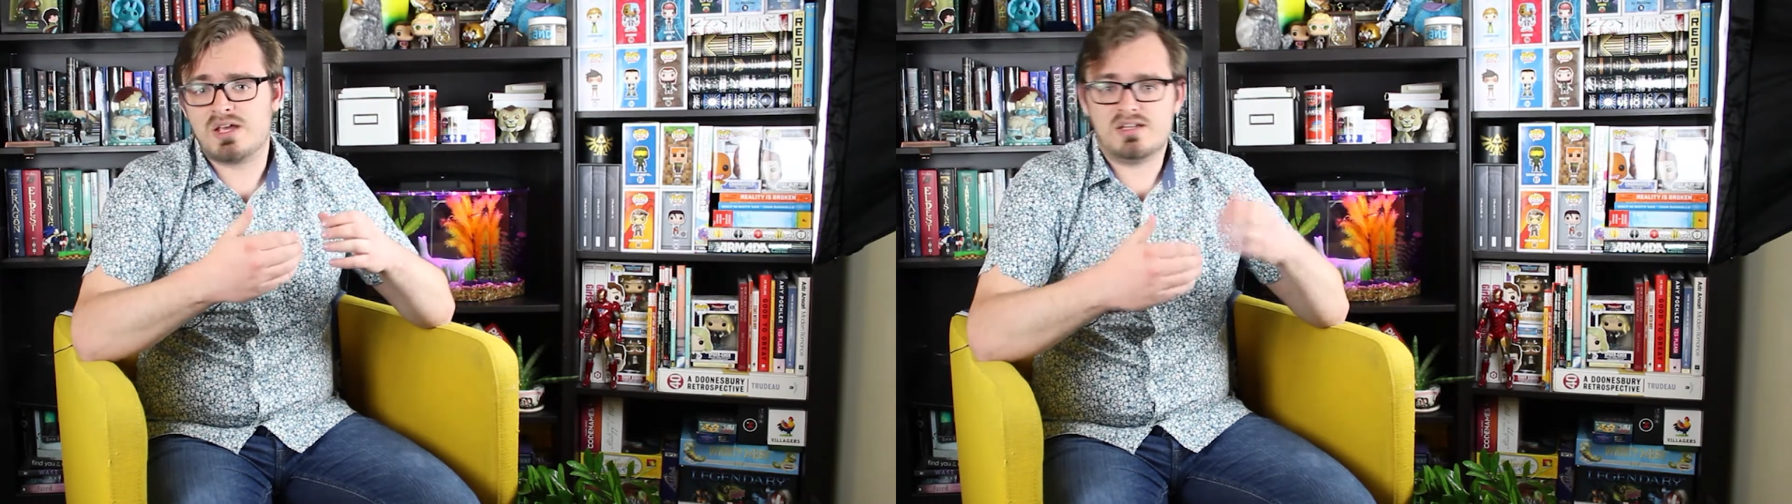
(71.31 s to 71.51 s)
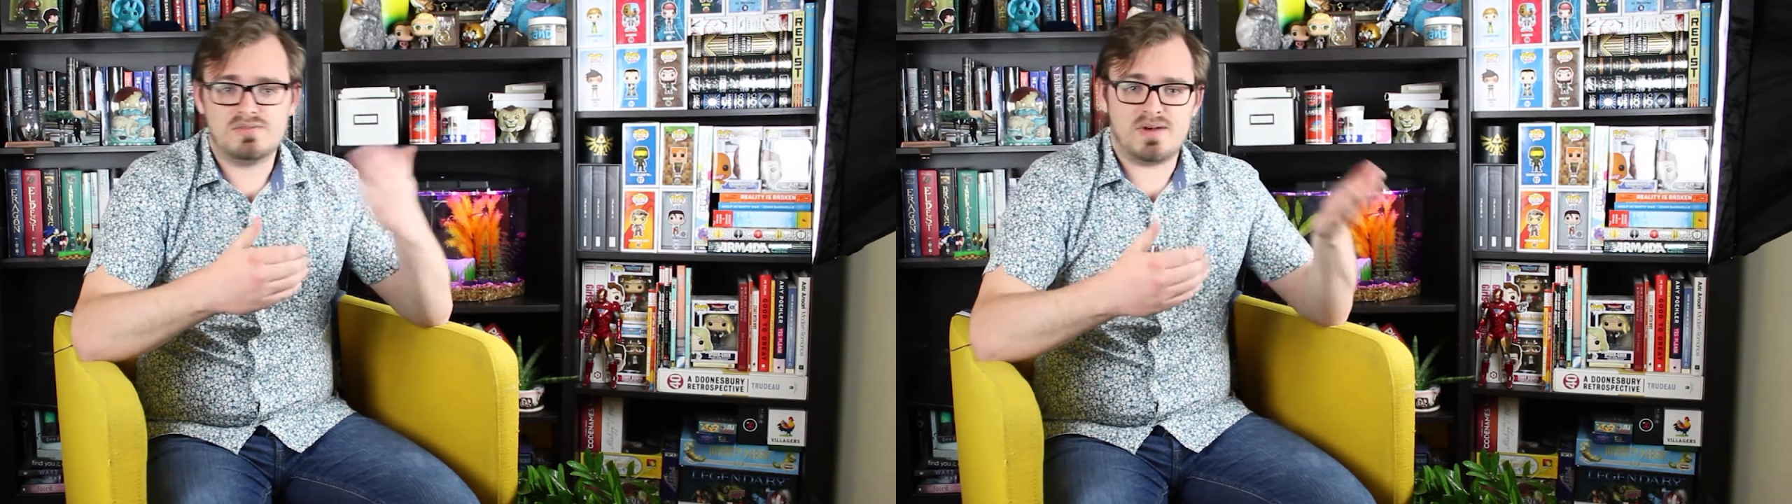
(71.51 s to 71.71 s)

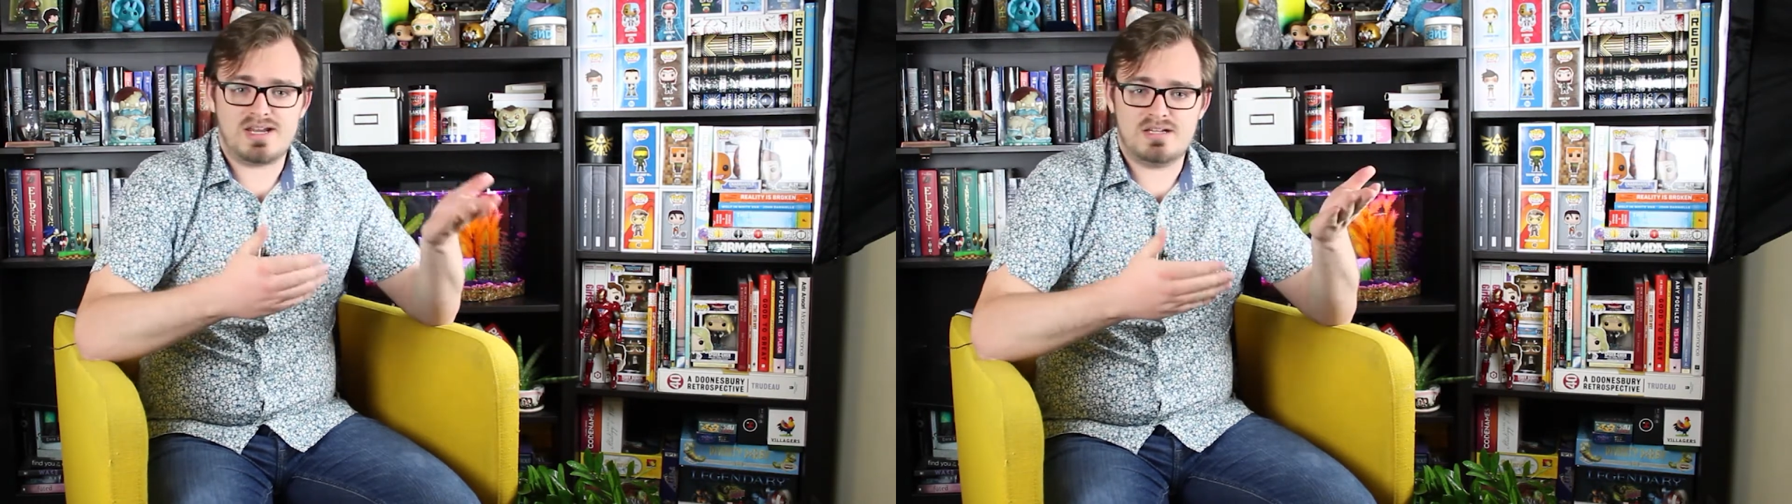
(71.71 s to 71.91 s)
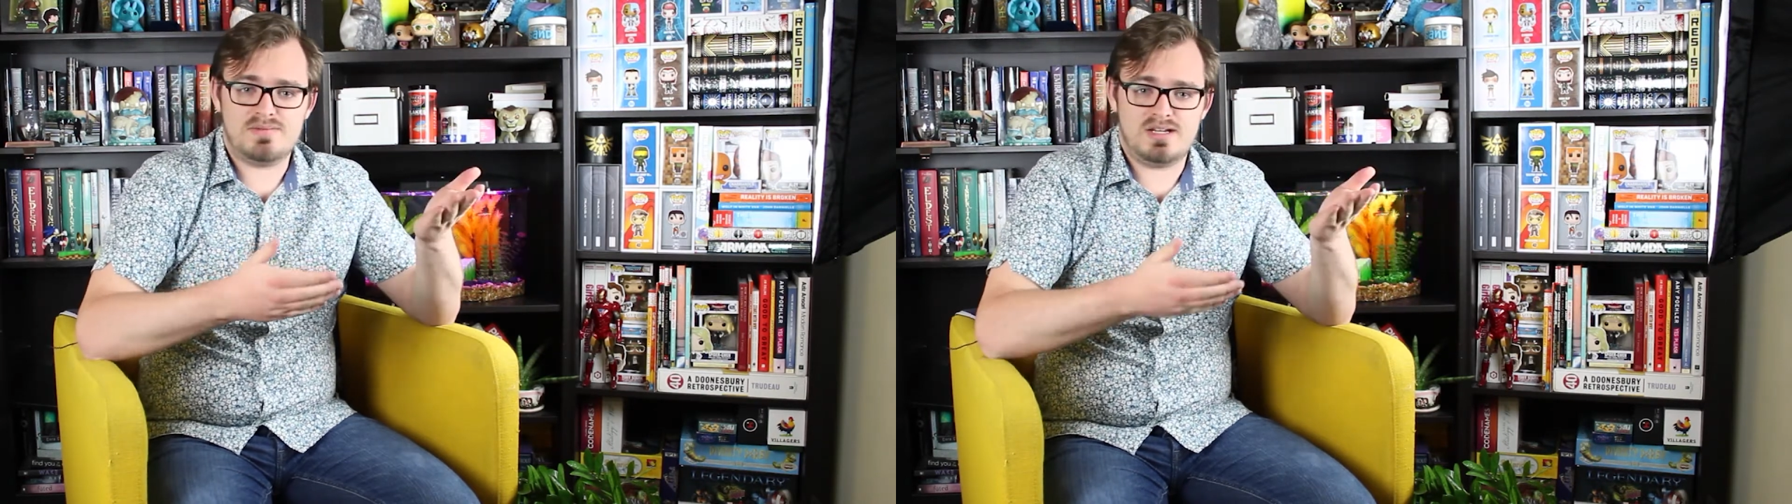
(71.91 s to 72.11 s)
Divine
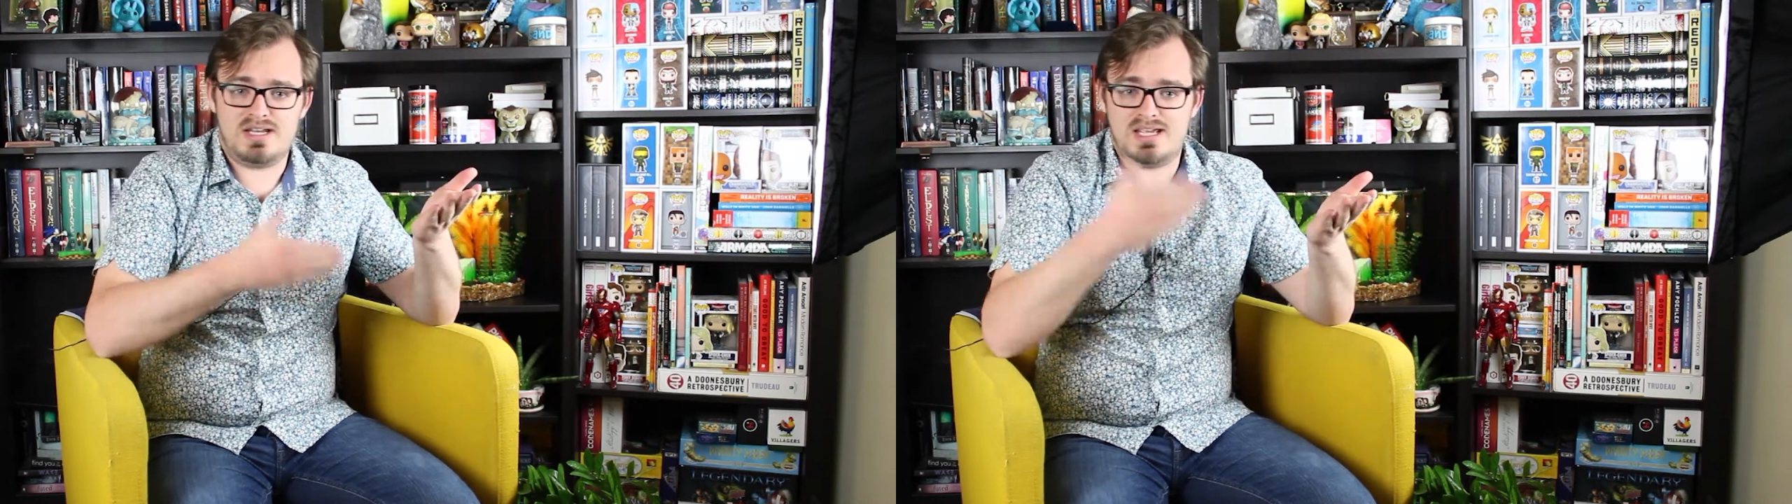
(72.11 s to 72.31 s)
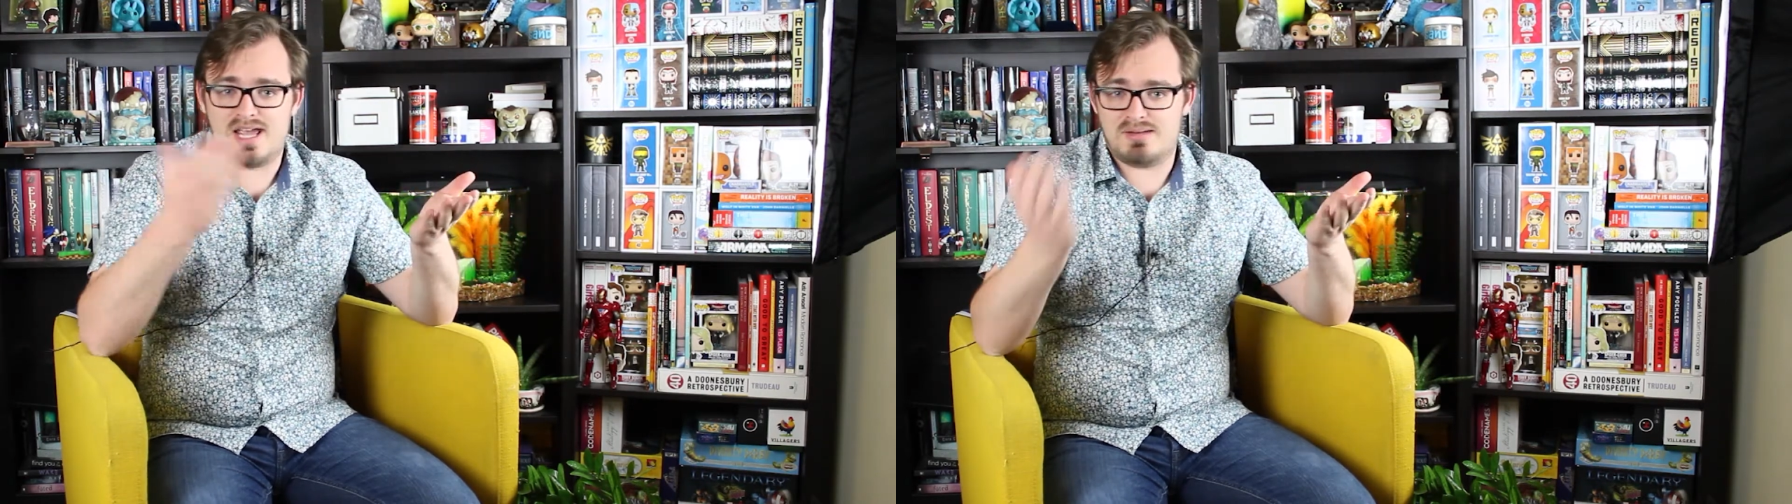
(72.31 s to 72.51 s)

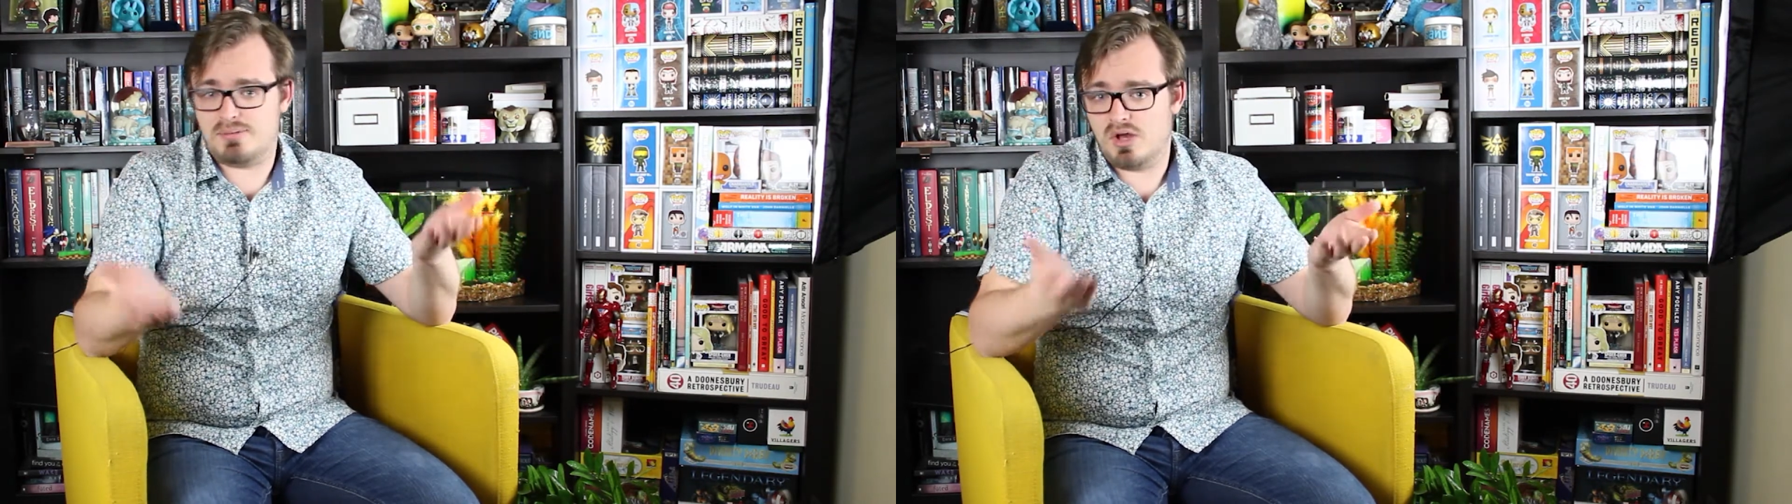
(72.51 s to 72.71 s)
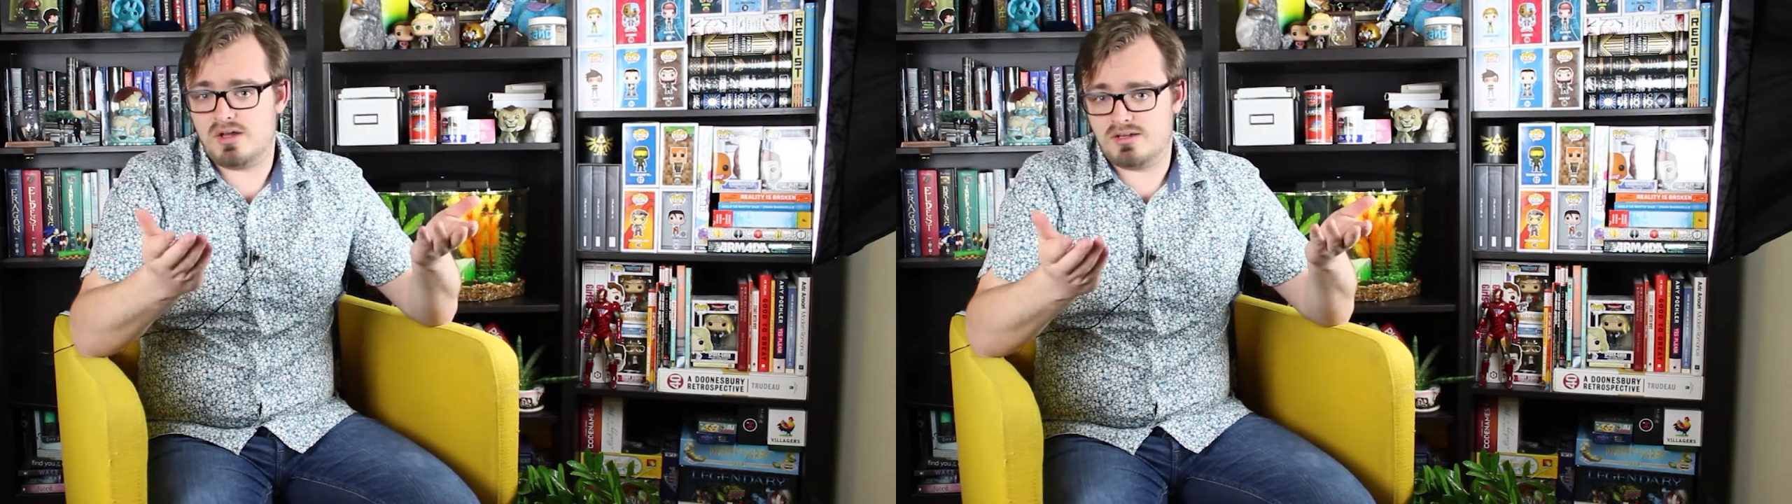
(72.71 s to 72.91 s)
Divinity and
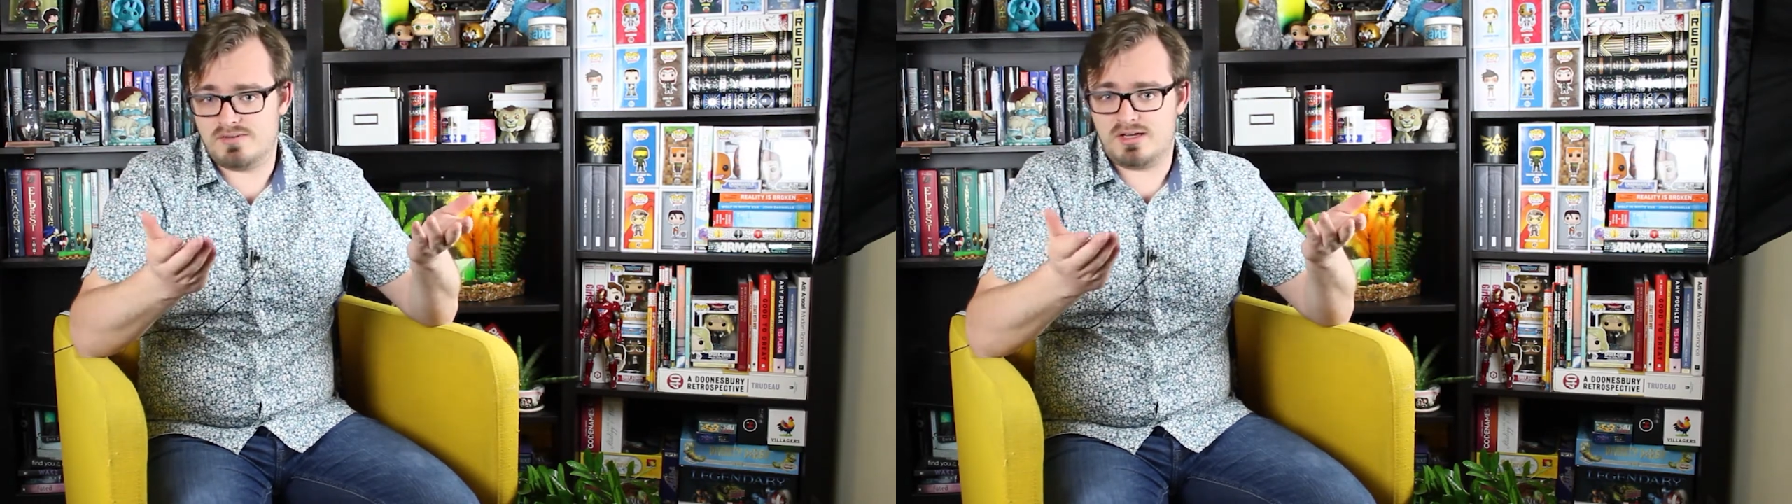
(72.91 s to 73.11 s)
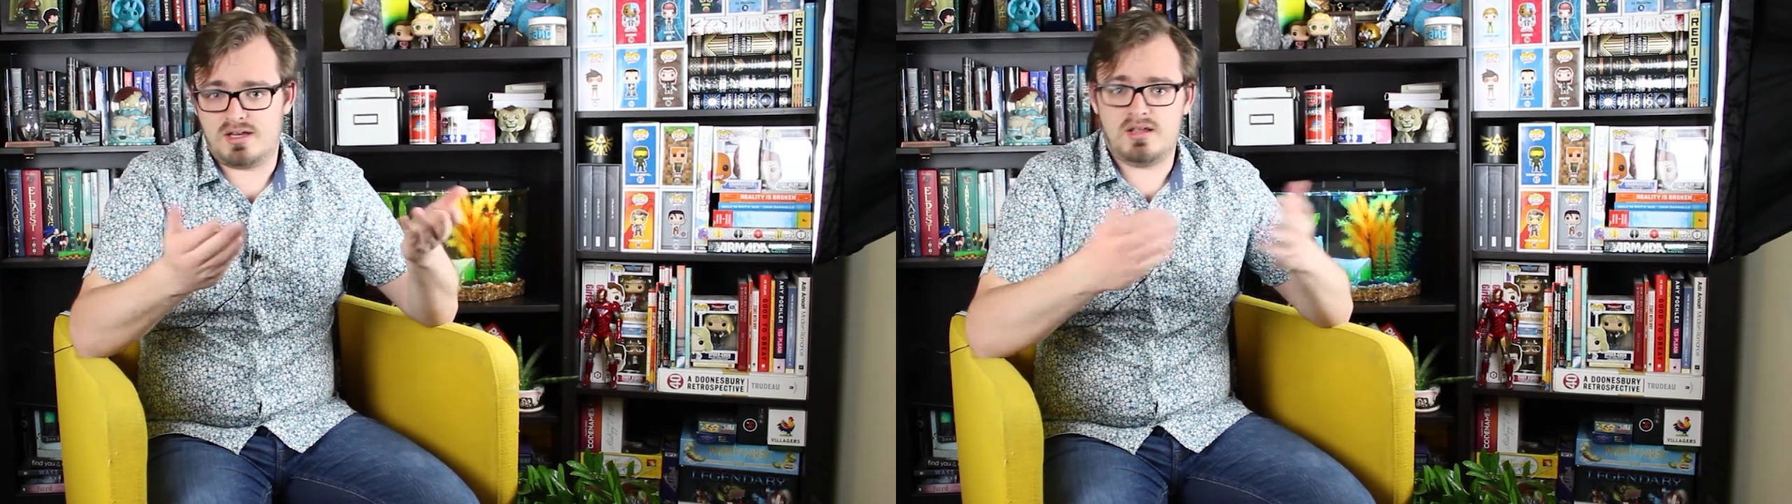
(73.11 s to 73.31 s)
Beyond
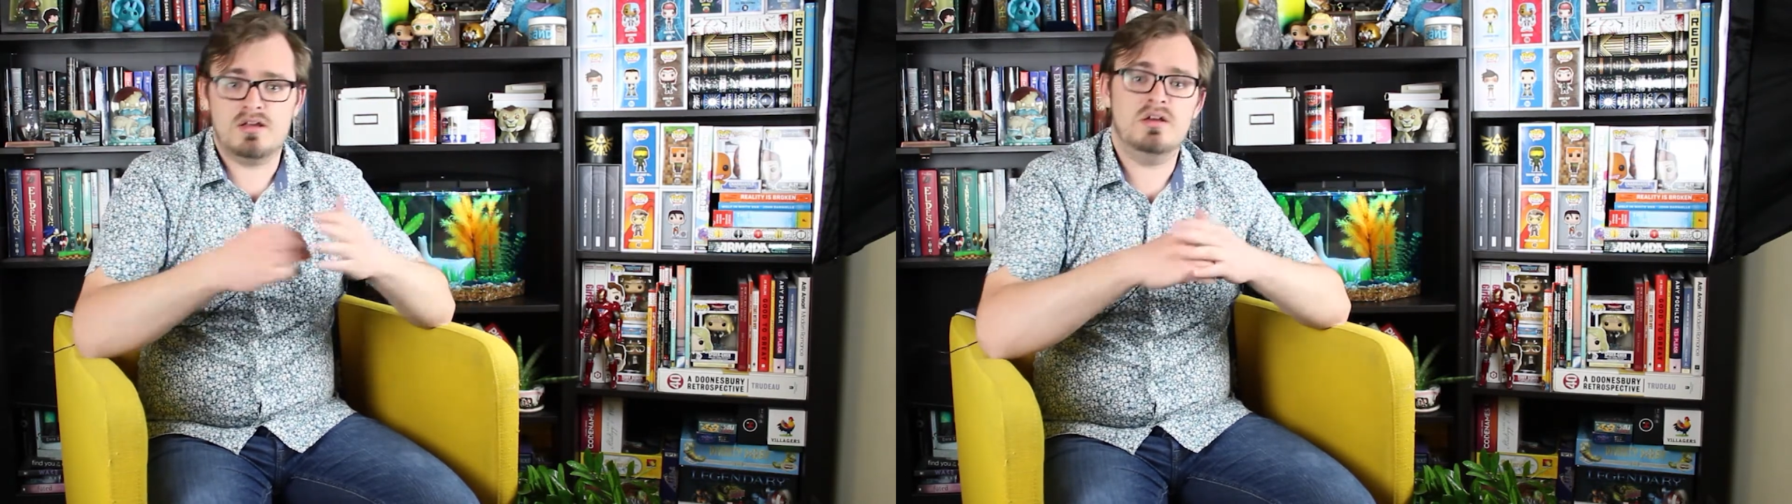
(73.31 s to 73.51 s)
Divinity.